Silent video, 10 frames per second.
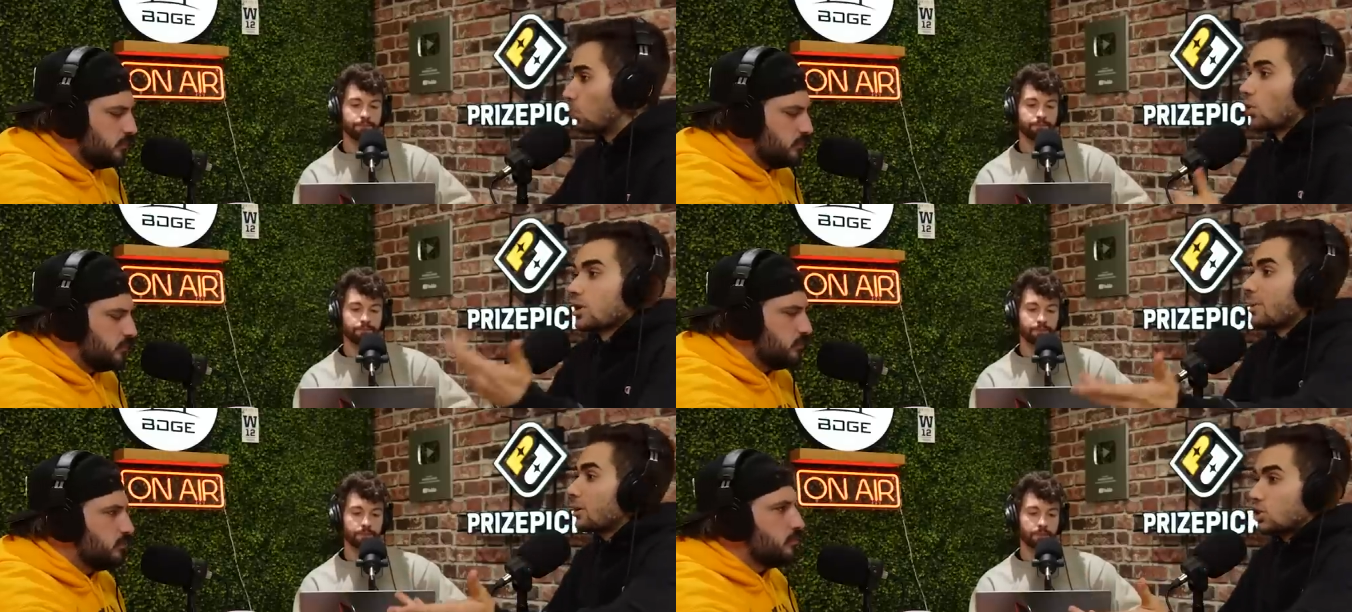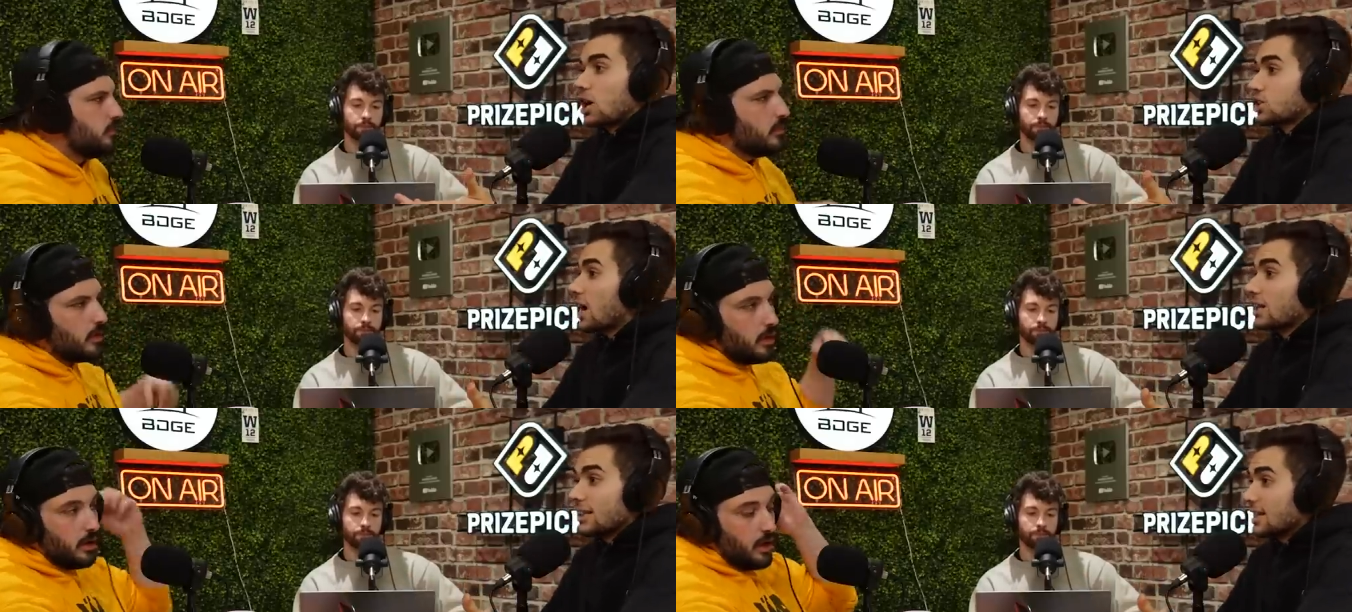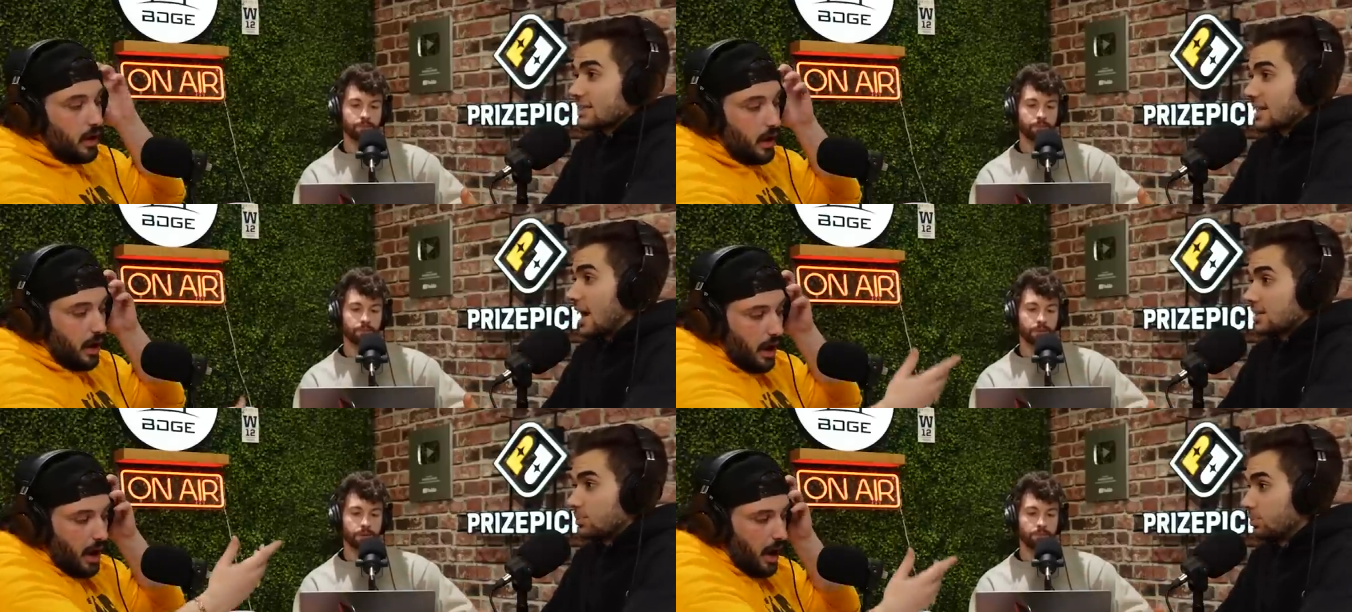Speaker 1: I'm worried about Josh Allen getting
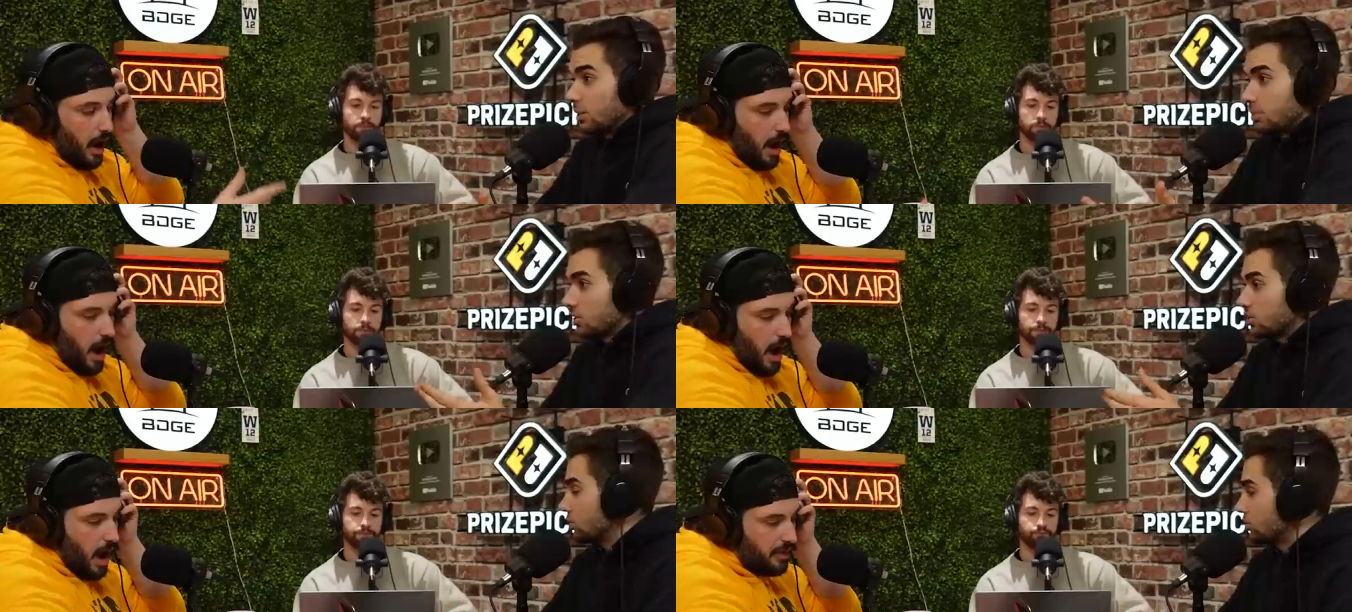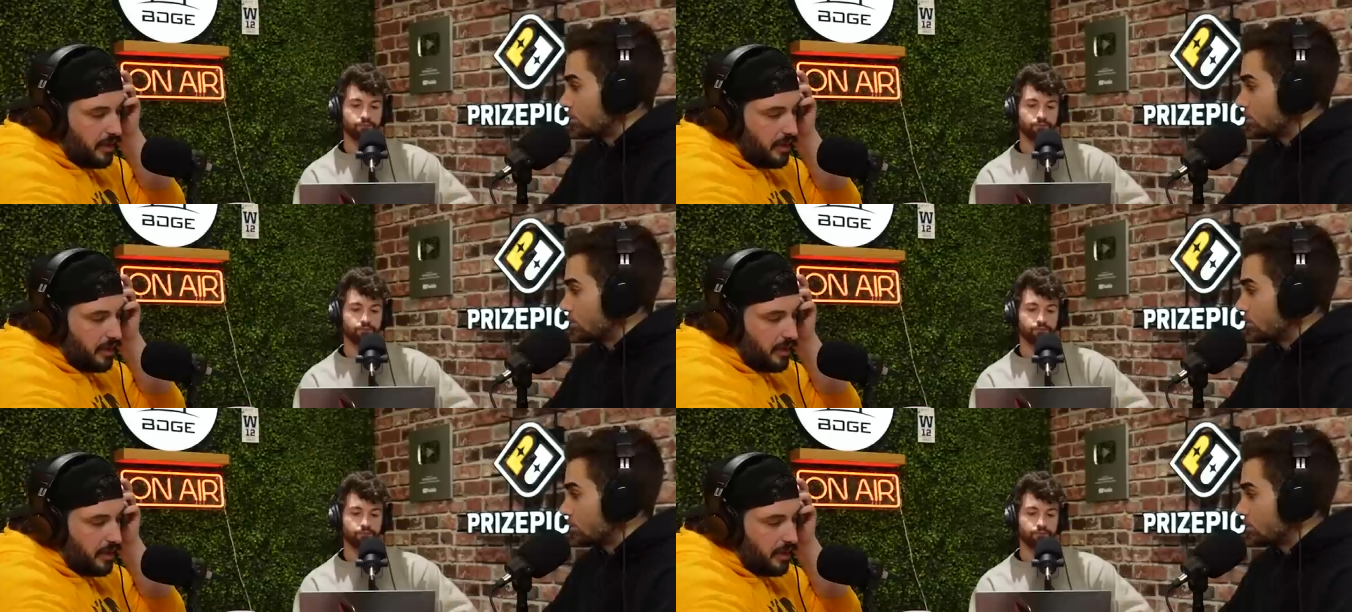sacked a, a bunch too. I